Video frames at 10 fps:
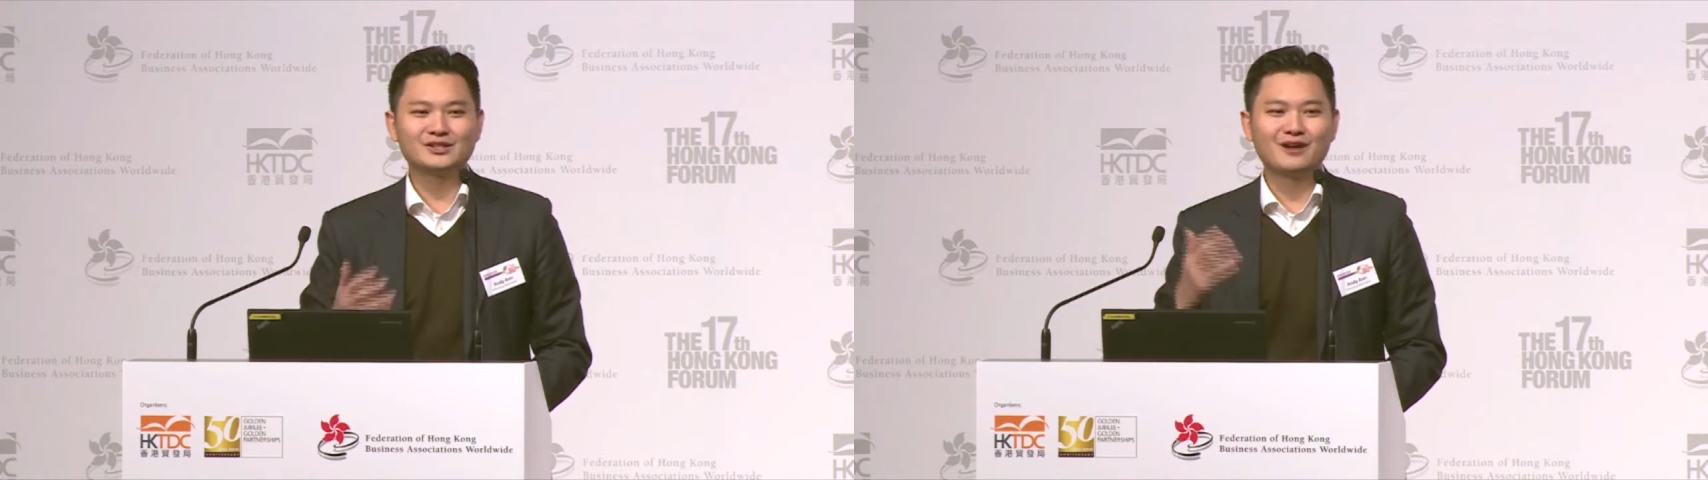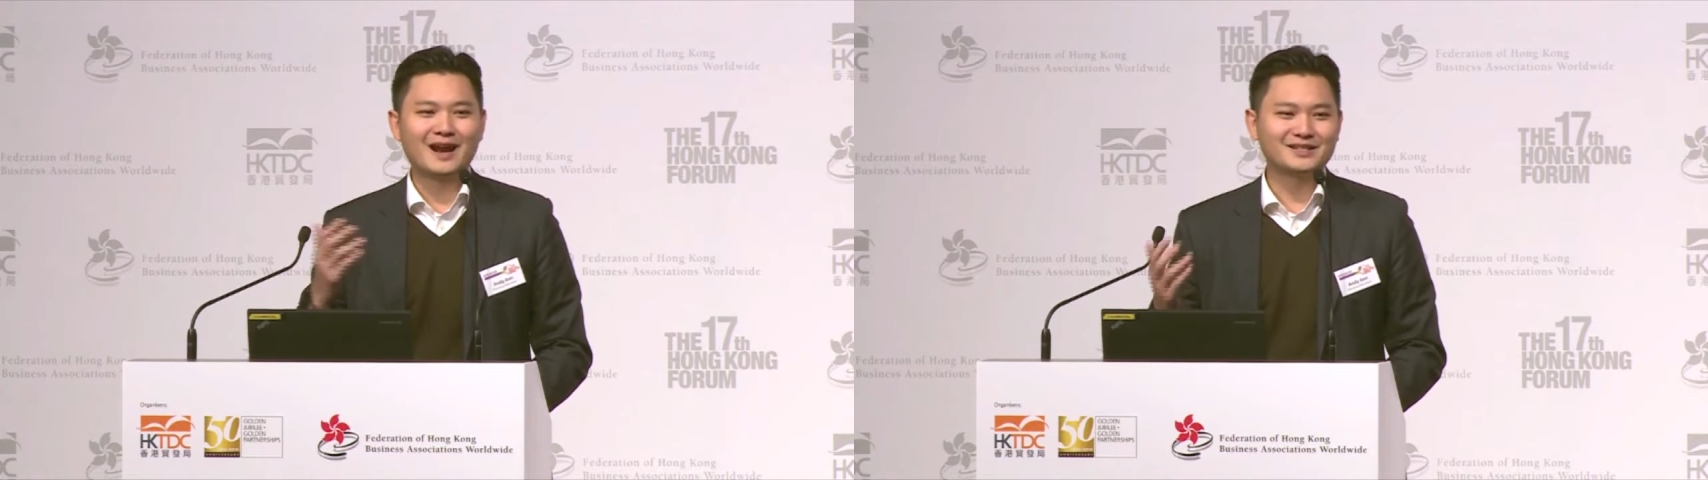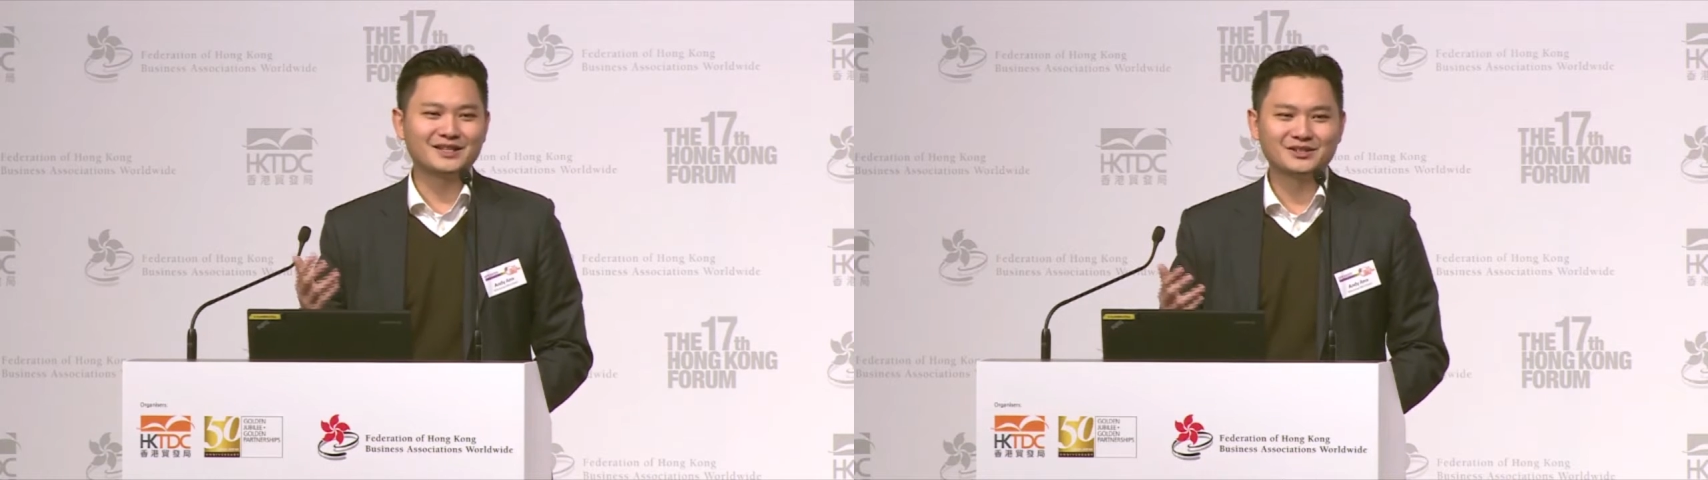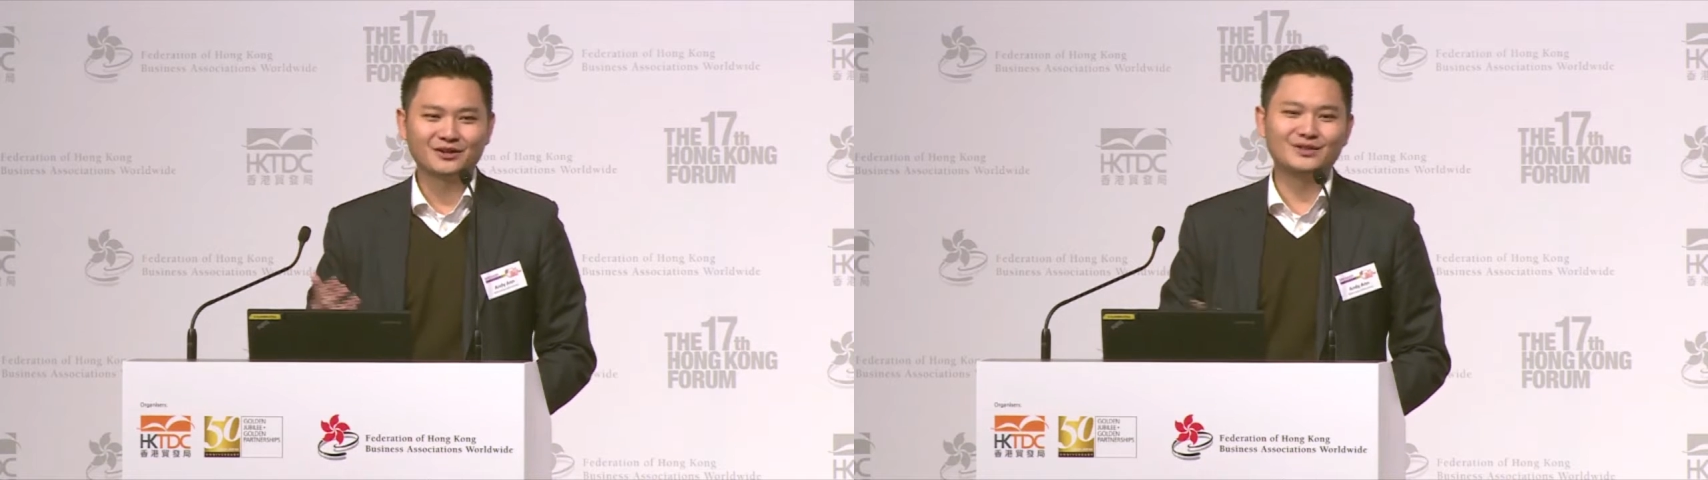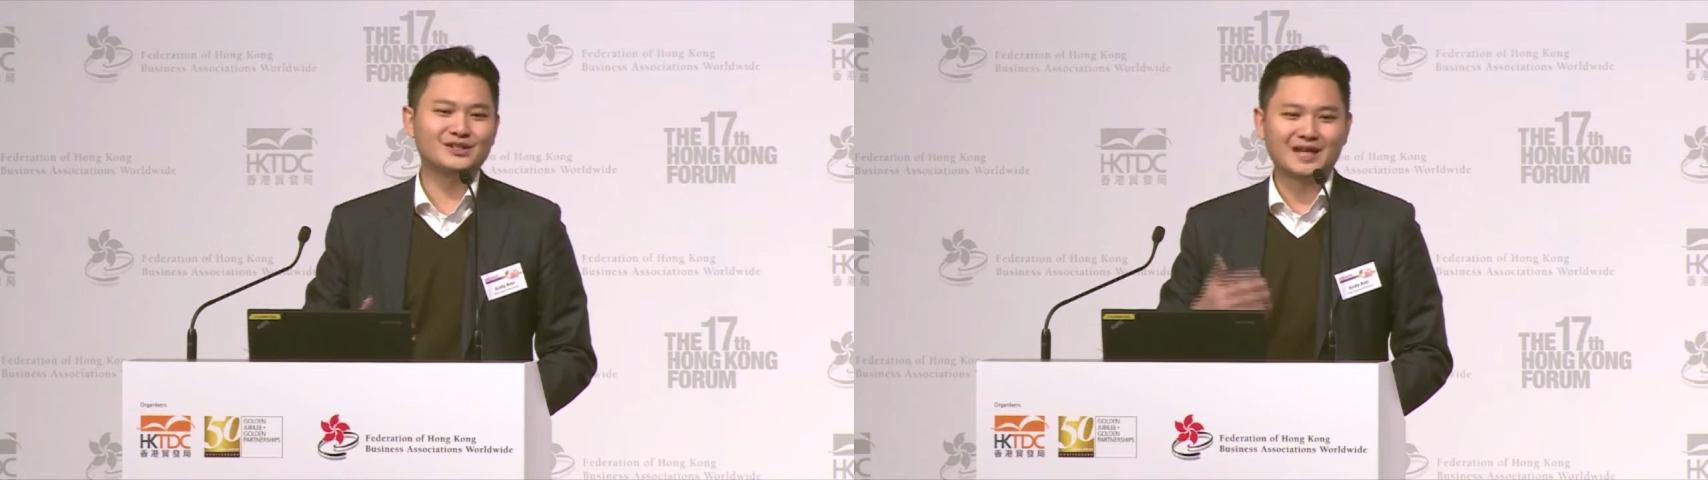crisis,
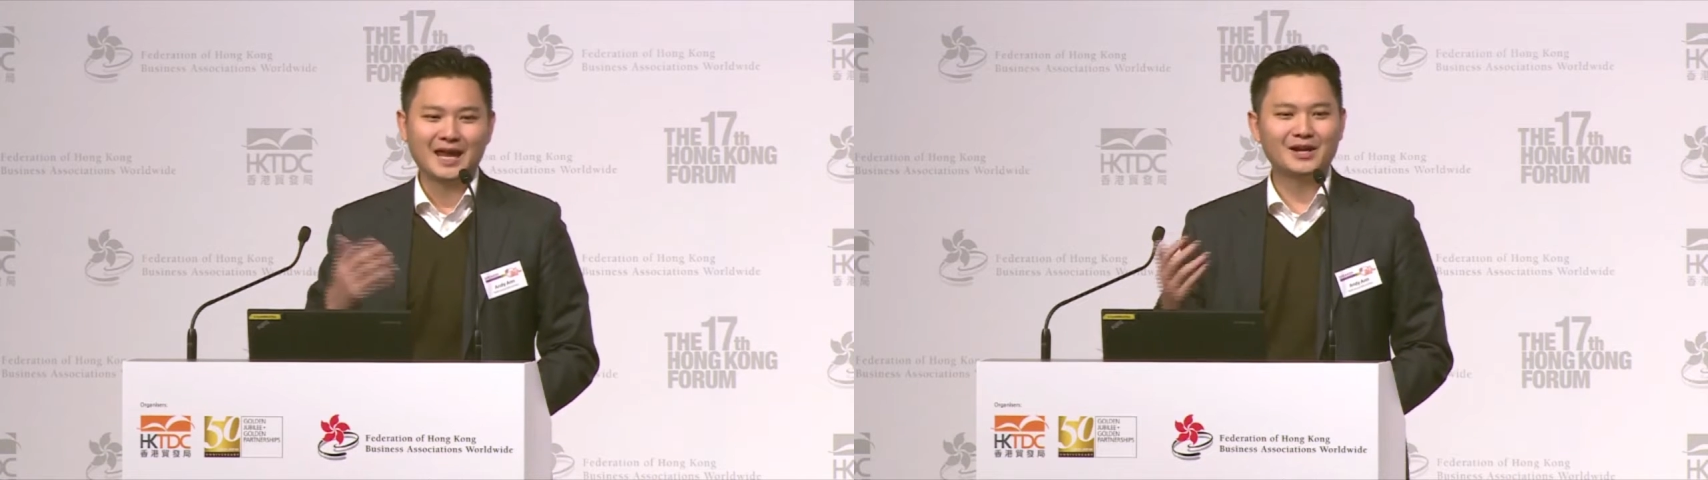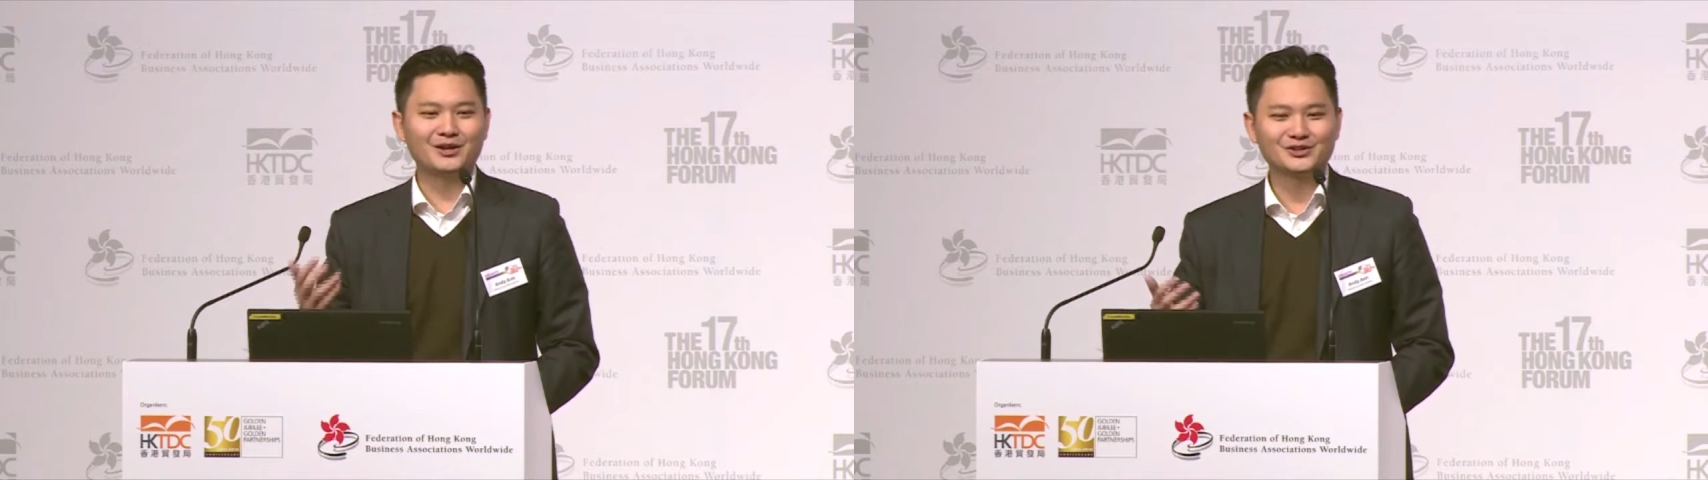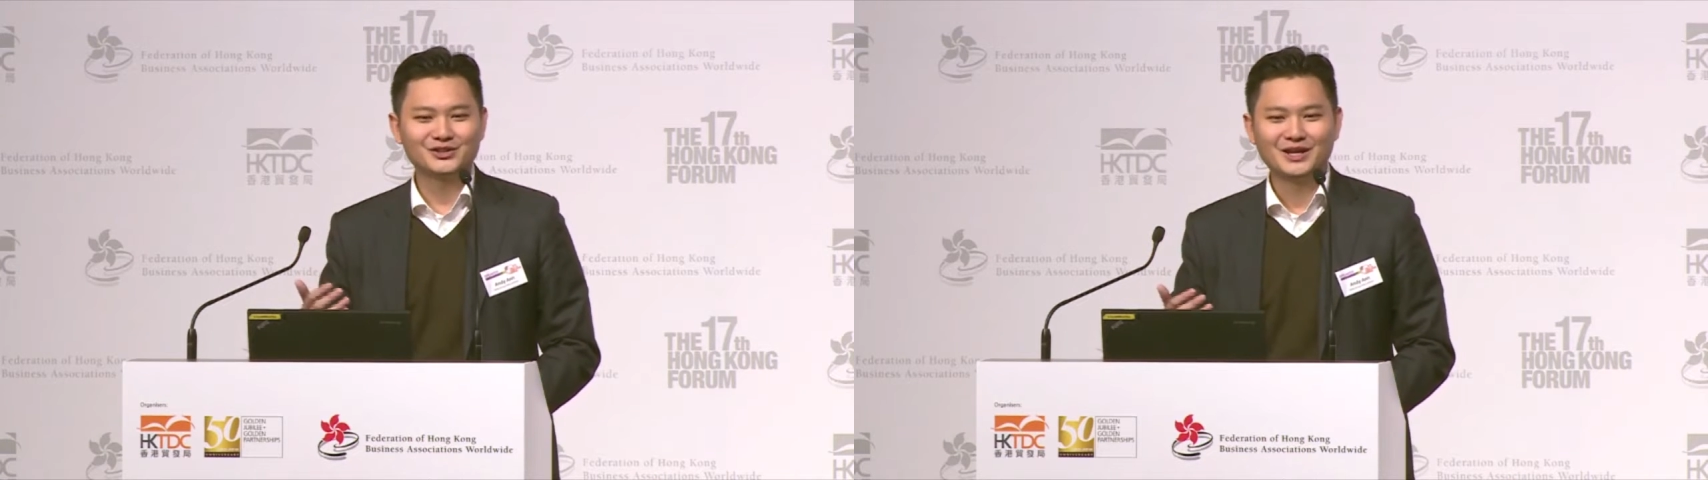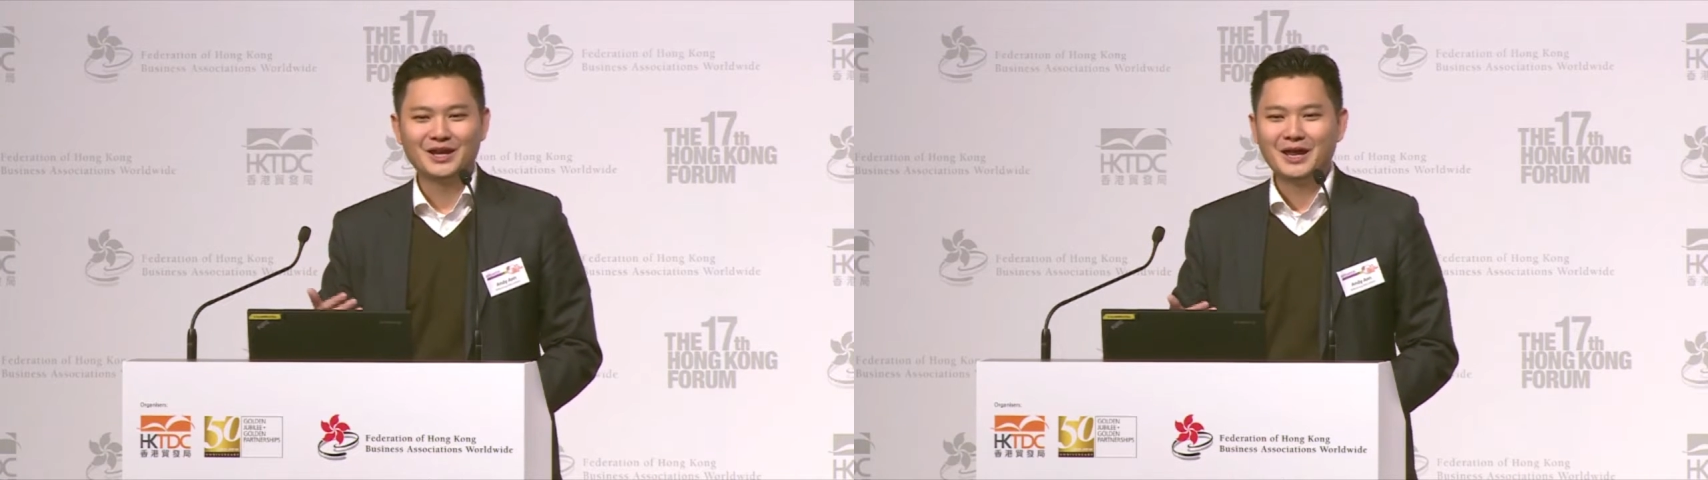of this chaos.